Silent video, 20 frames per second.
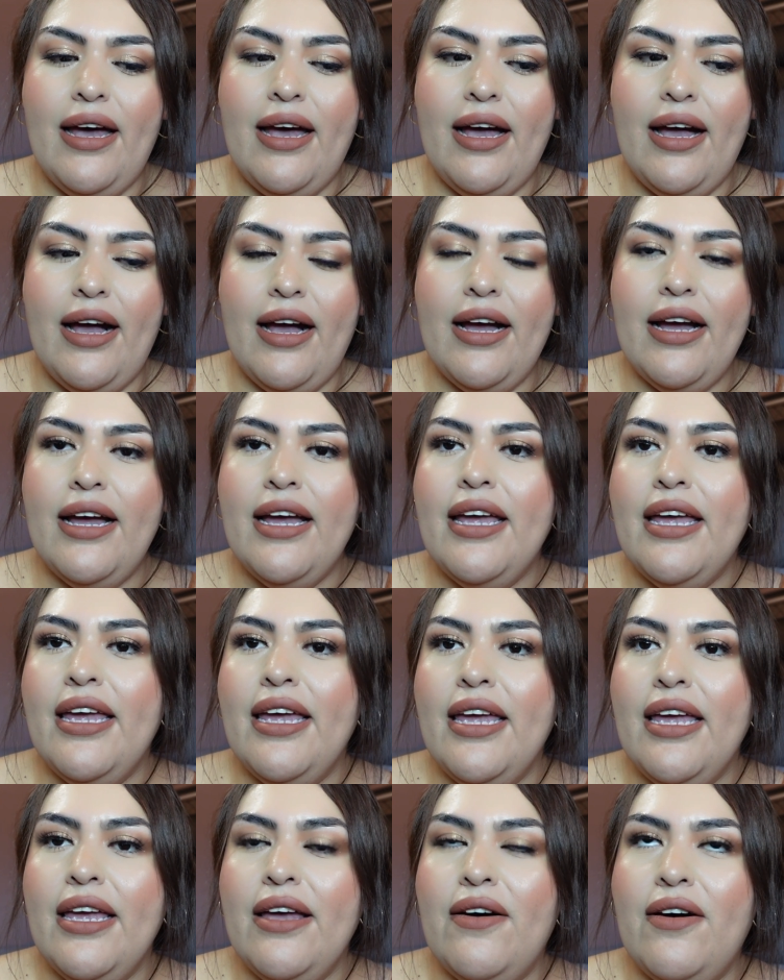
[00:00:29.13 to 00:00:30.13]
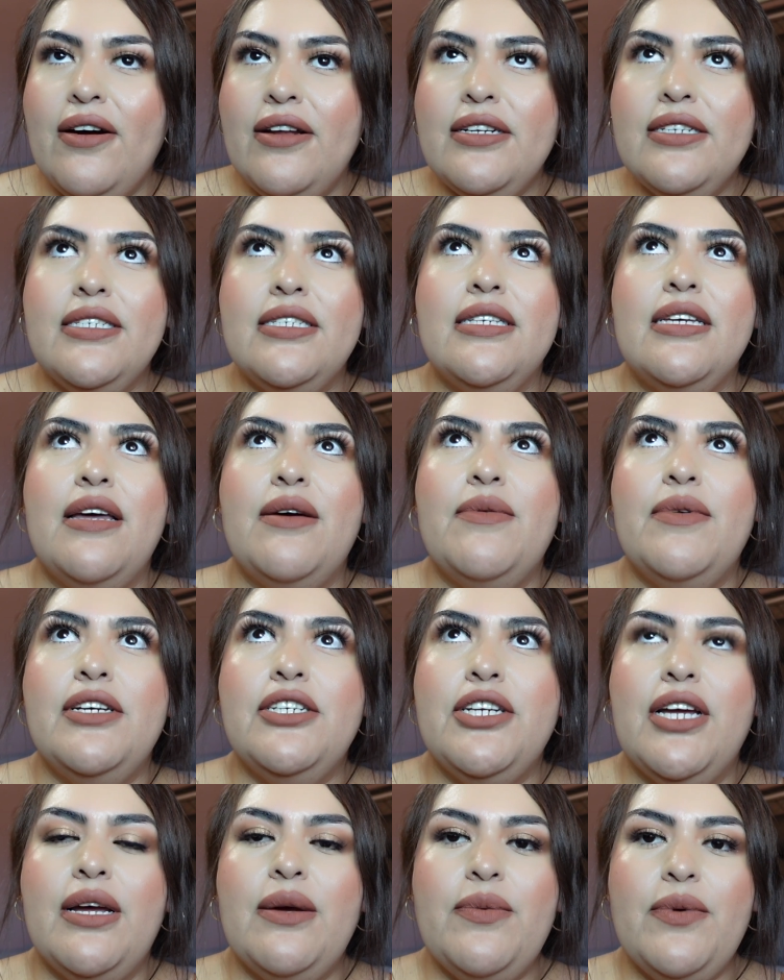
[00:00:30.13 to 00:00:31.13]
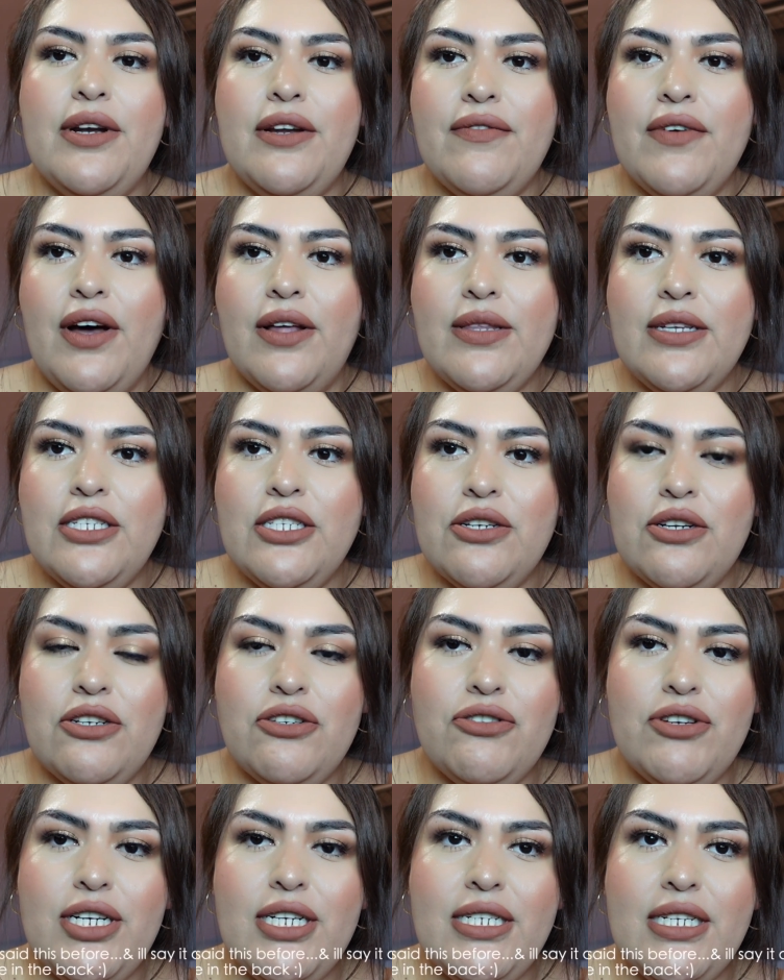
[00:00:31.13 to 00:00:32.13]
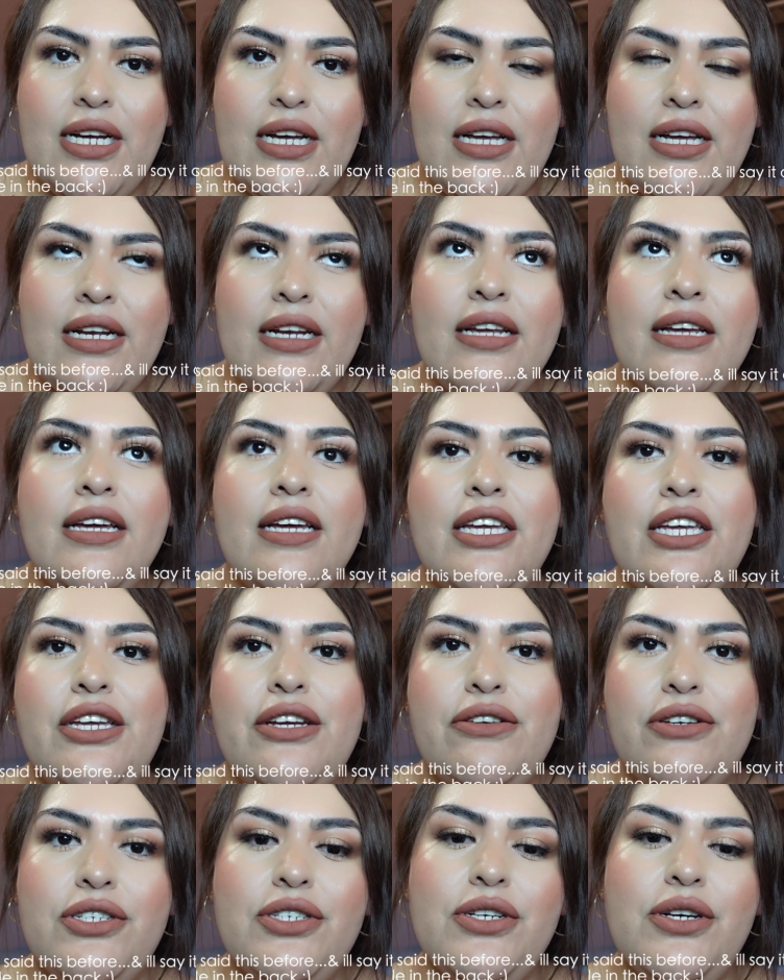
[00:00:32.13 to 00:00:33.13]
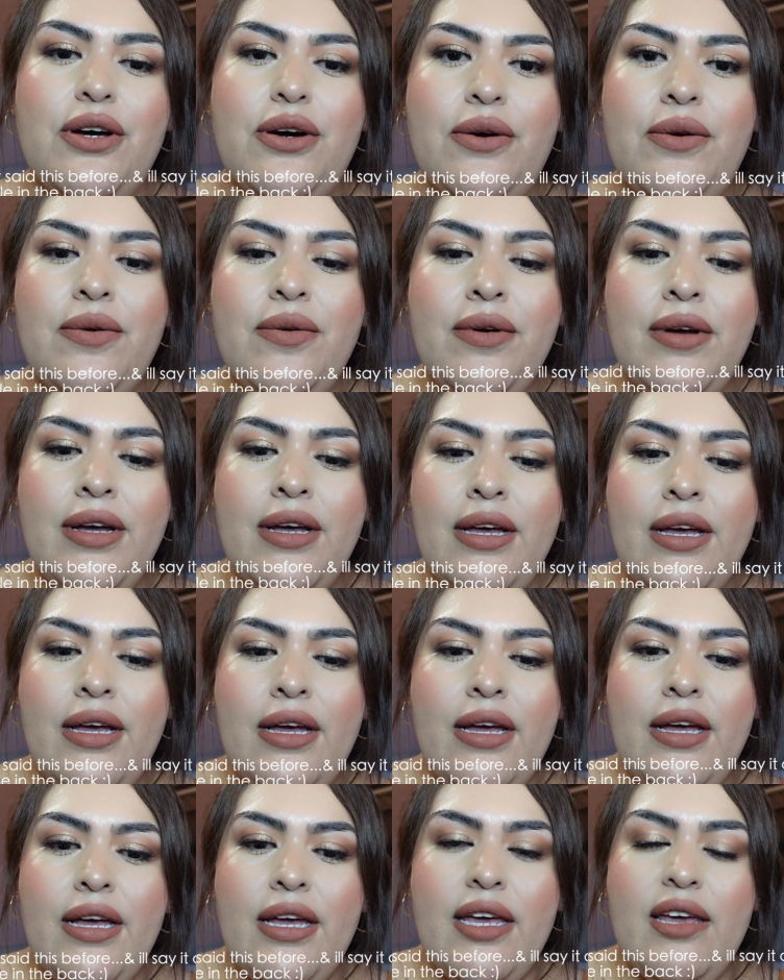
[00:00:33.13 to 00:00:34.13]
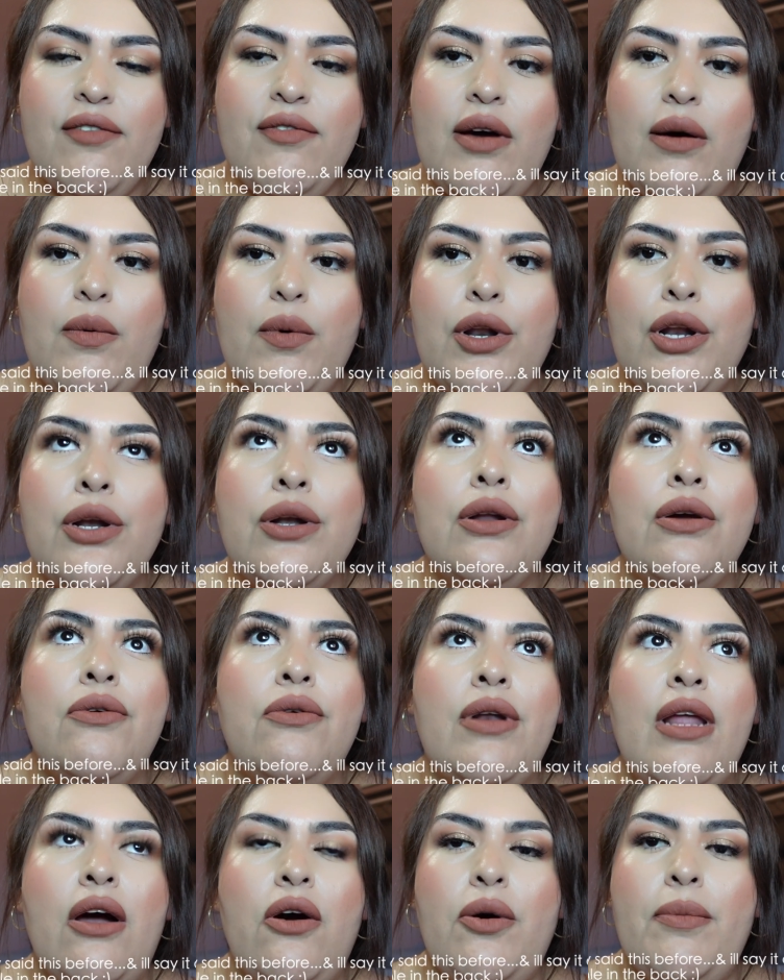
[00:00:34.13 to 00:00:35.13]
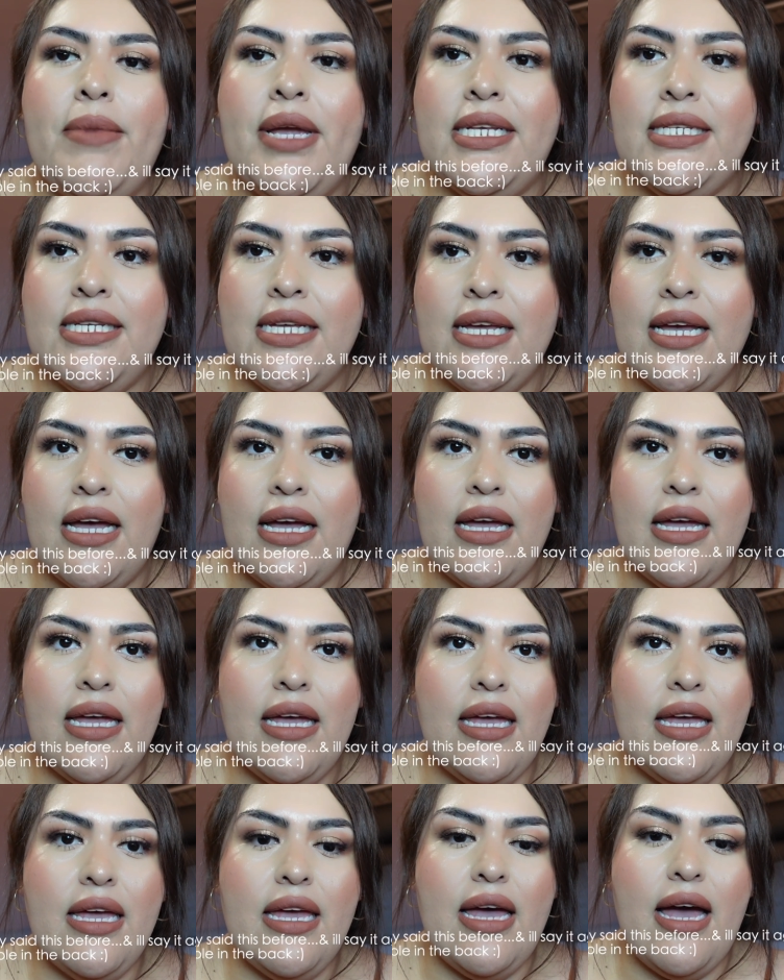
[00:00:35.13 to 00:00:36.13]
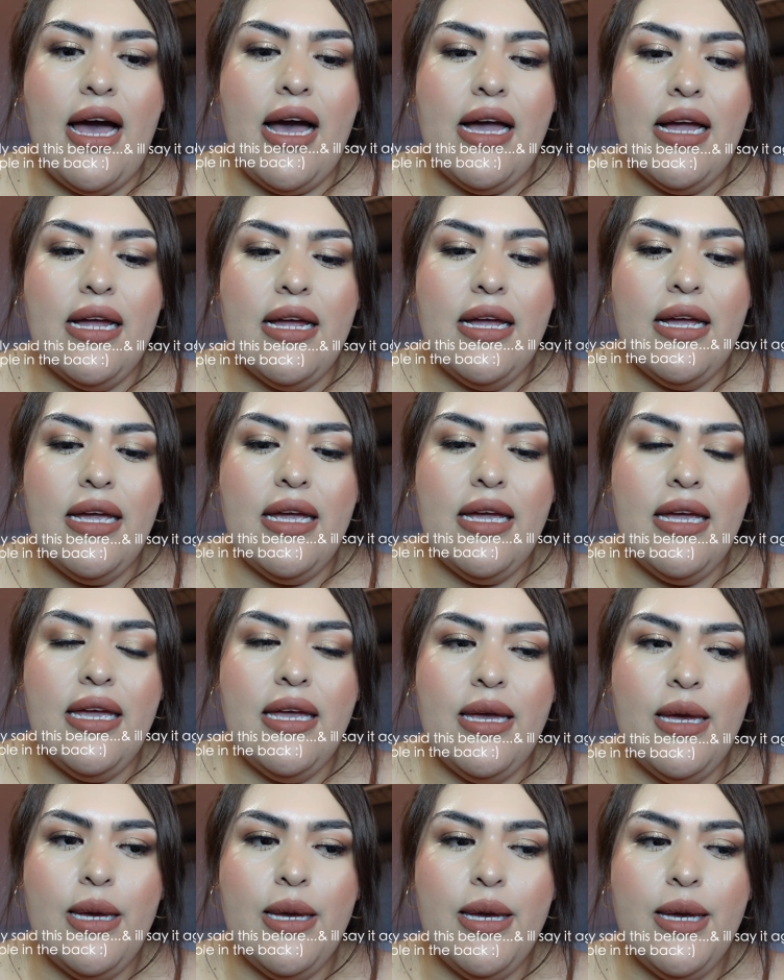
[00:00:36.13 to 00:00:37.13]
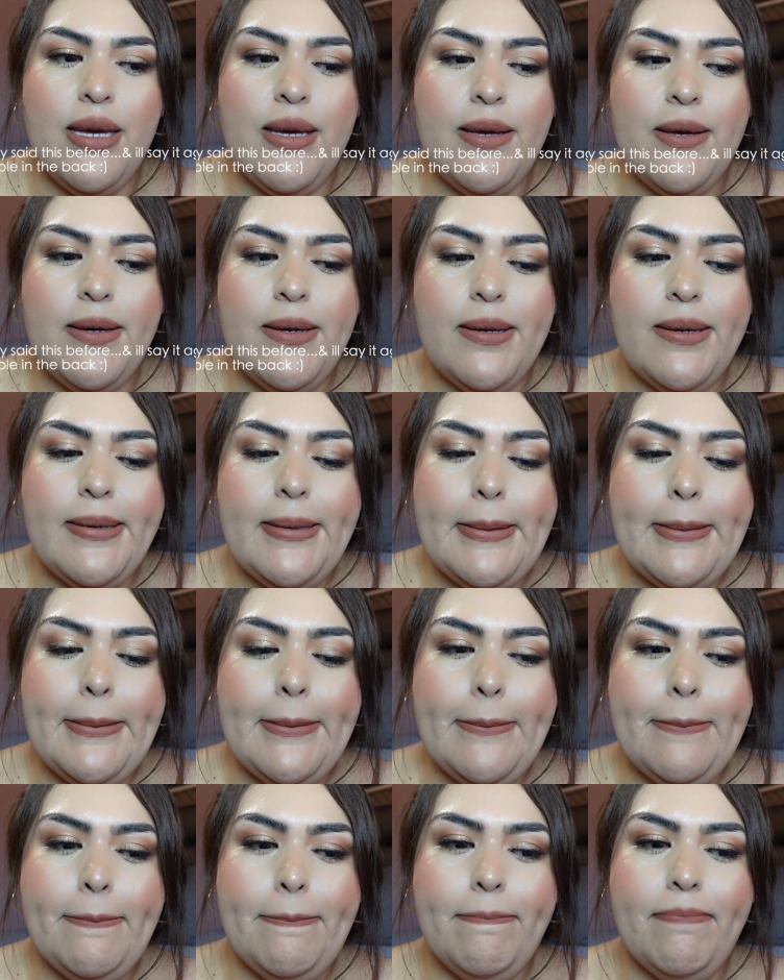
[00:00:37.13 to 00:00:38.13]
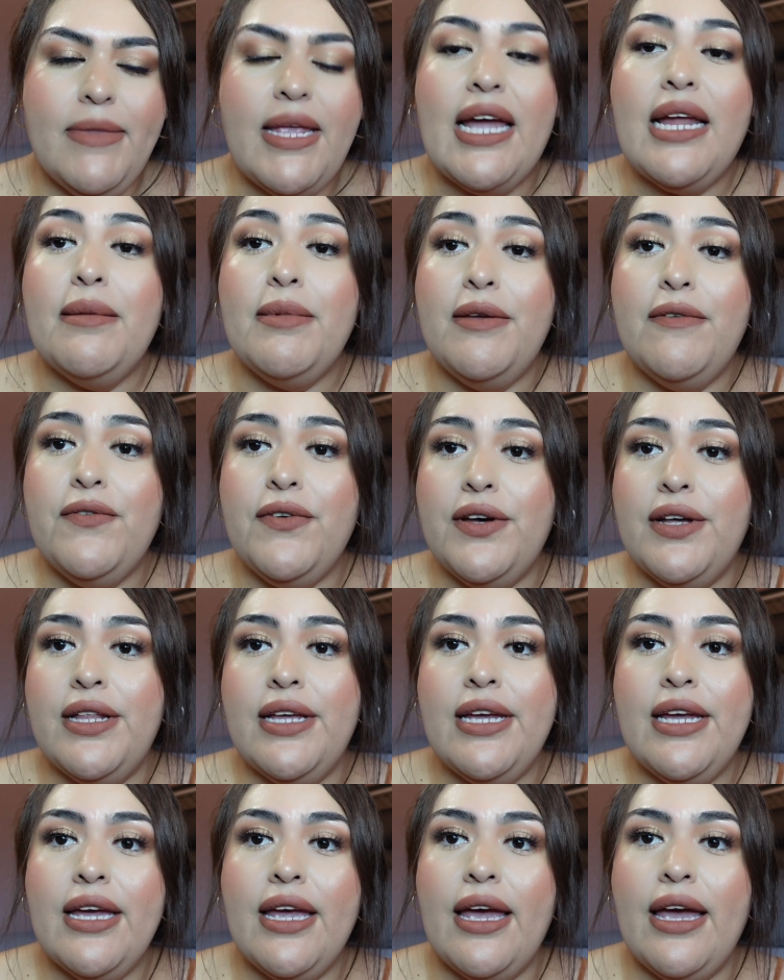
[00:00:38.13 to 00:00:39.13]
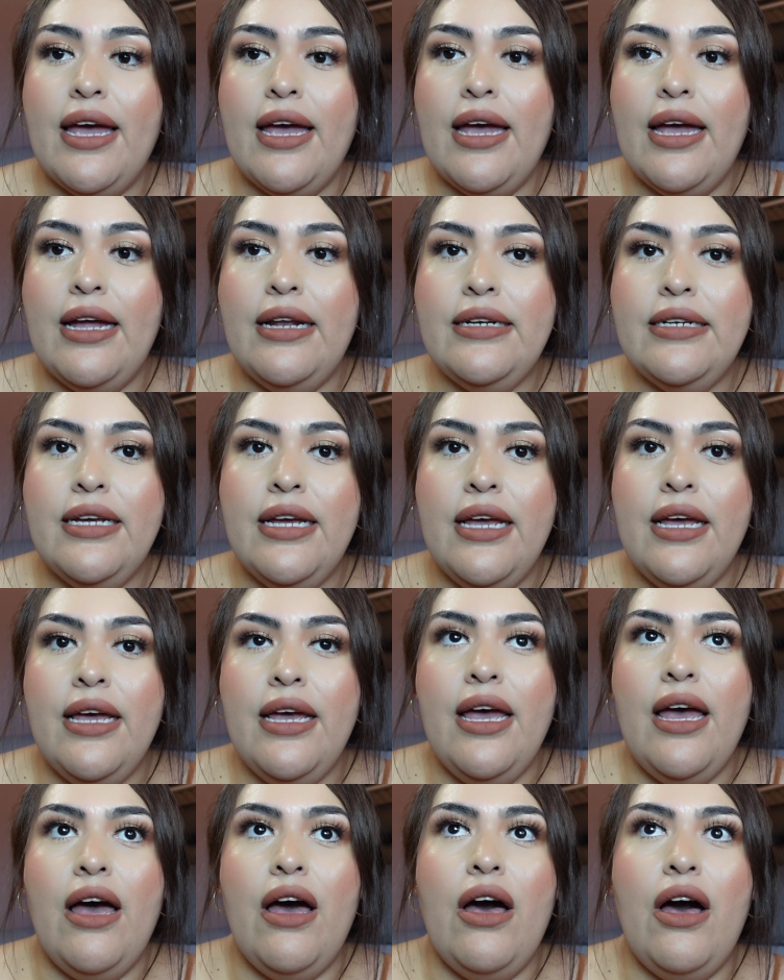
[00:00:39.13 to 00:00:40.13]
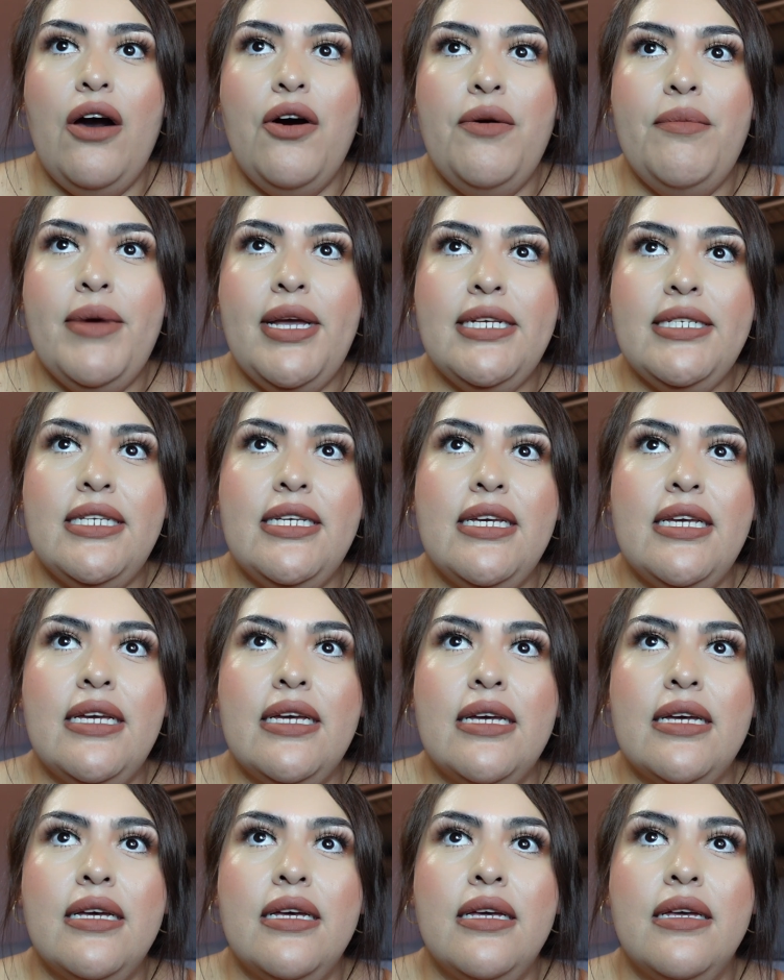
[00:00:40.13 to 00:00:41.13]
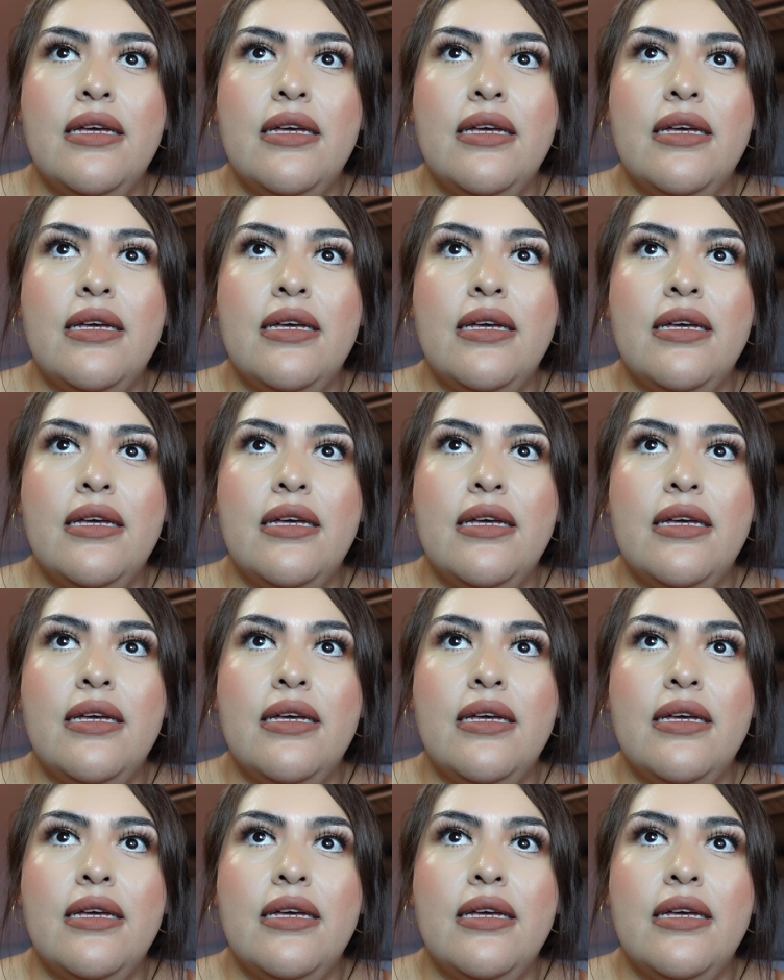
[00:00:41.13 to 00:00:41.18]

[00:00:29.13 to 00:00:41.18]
I wish I would have got the surgery done years ago. If I would have known how amazing I'd be feeling and how amazing